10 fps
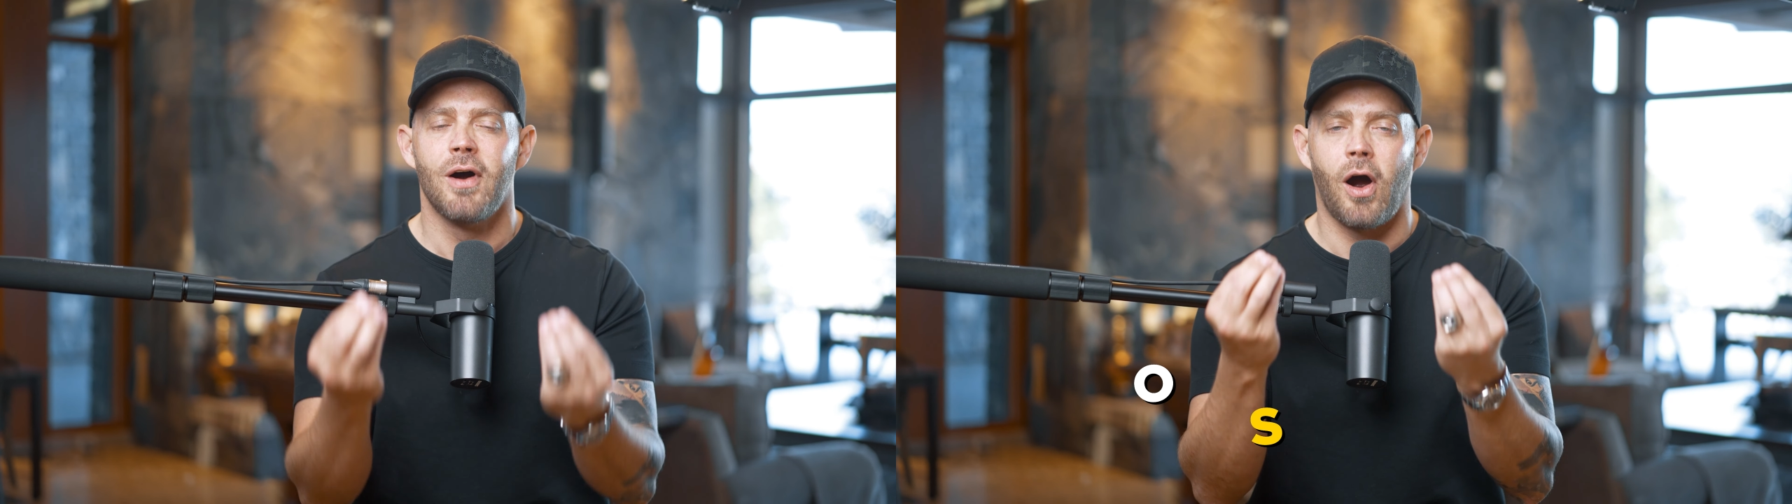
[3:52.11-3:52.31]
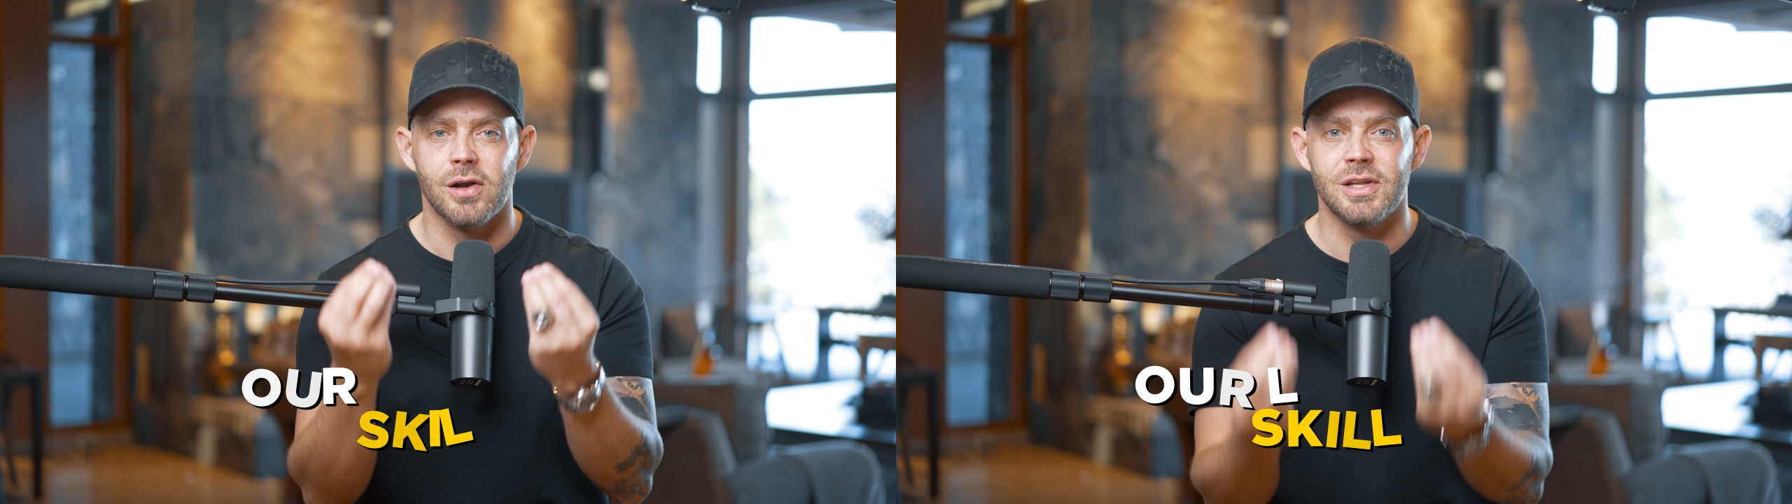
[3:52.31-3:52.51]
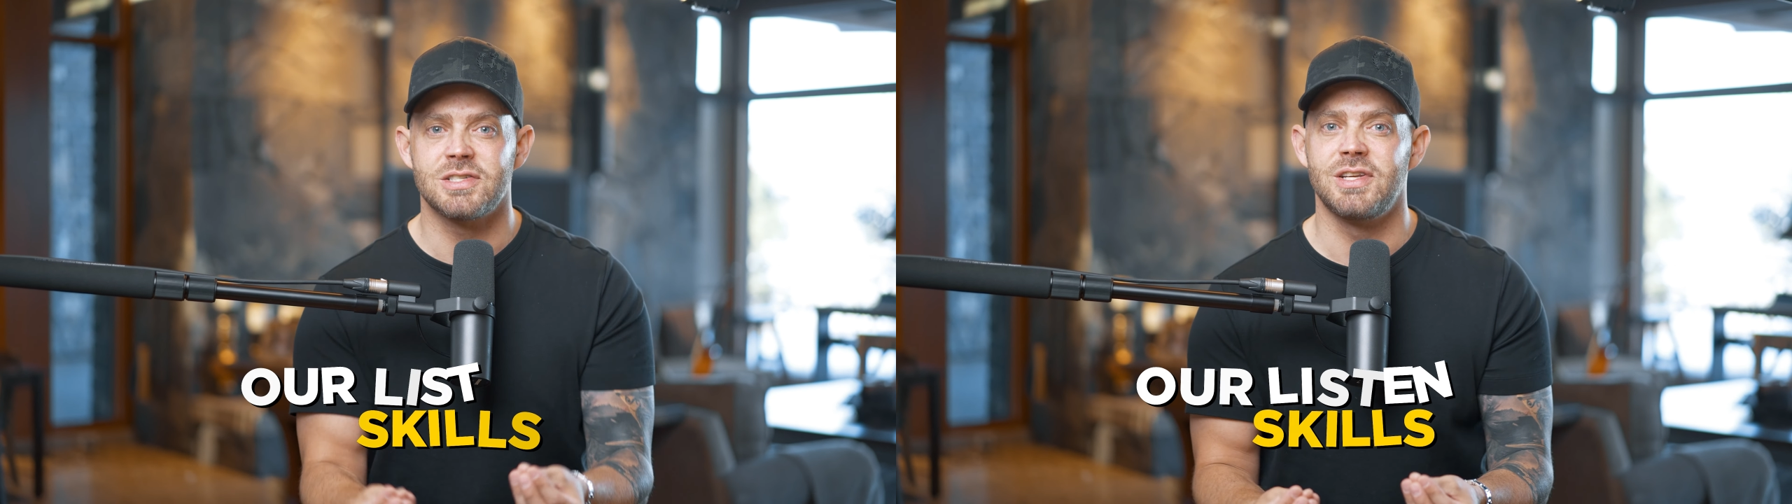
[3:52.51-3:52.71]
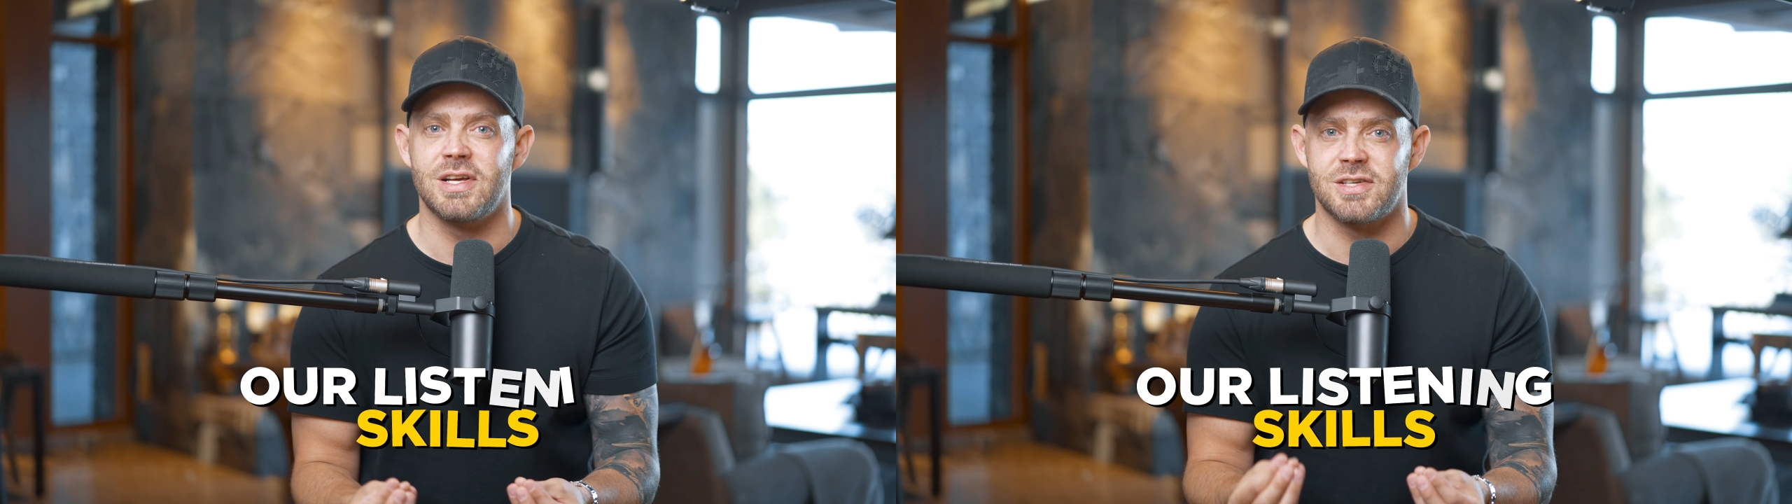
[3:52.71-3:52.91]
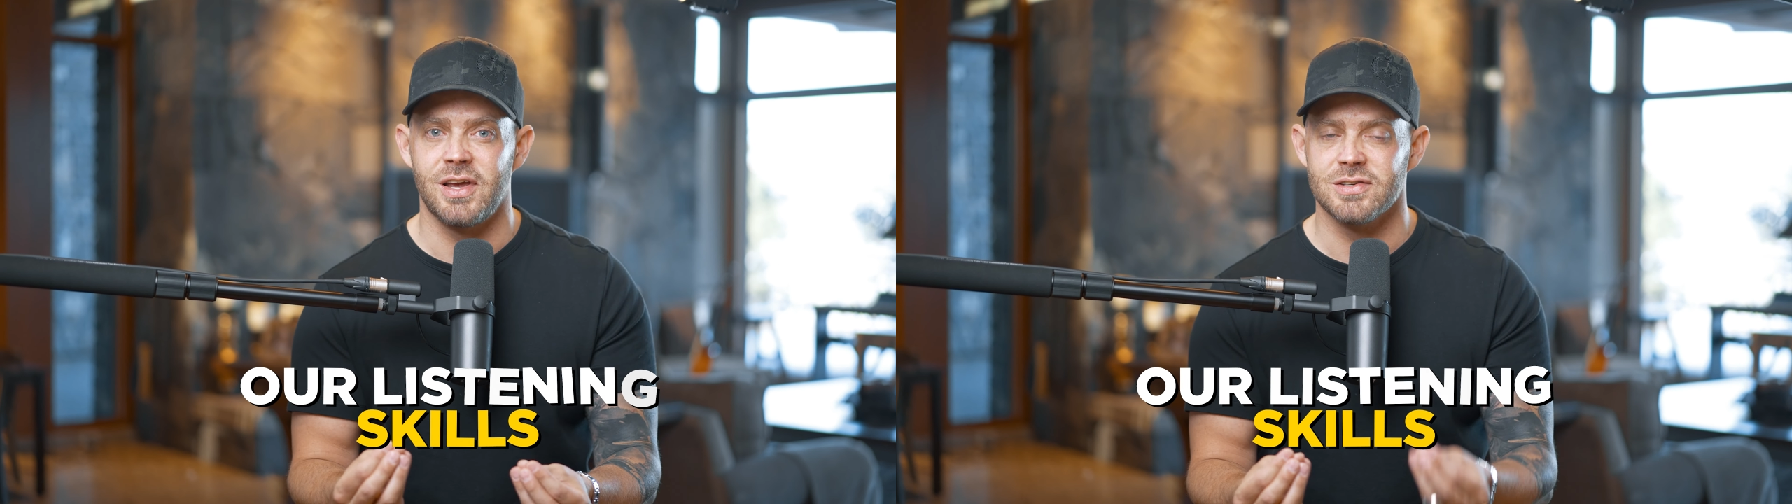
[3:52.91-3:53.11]
our listening
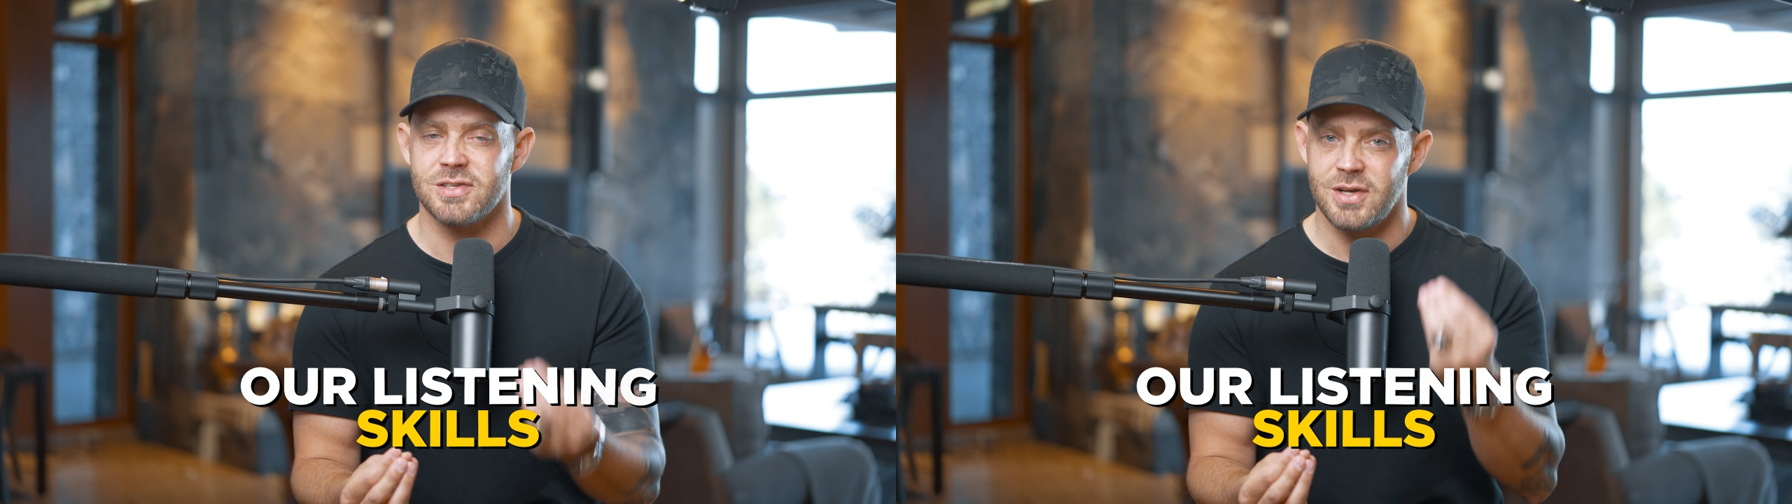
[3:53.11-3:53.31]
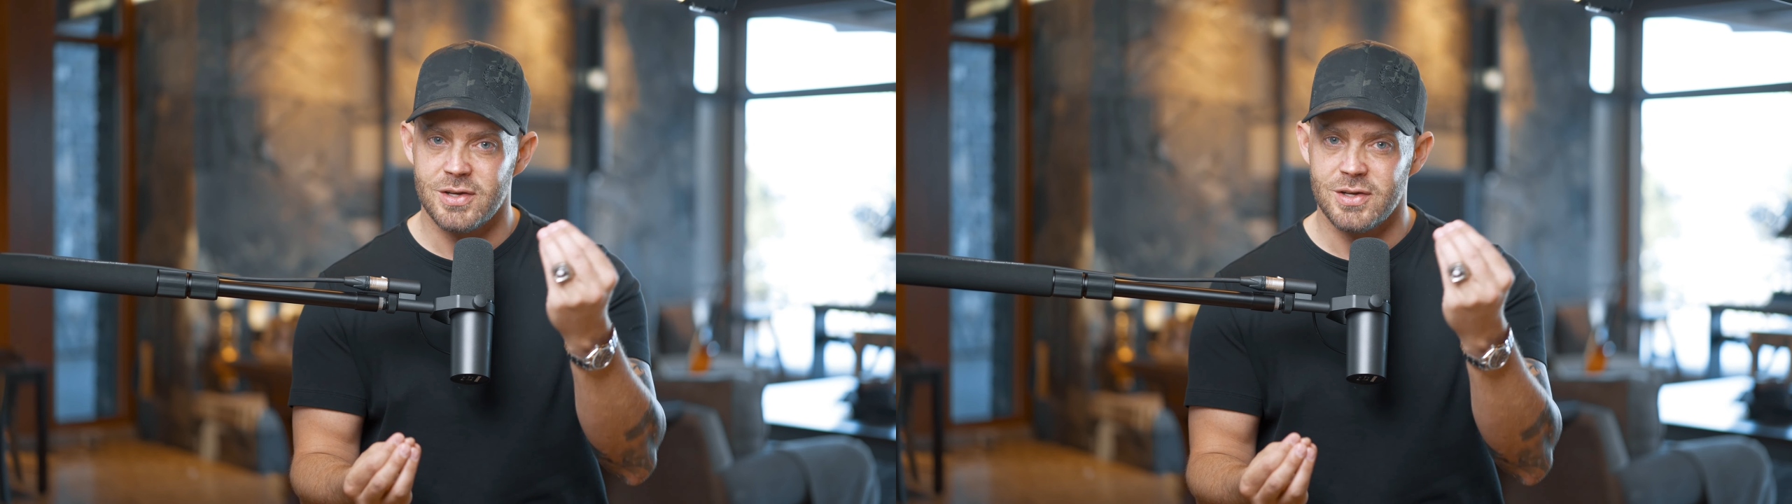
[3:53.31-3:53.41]
skills.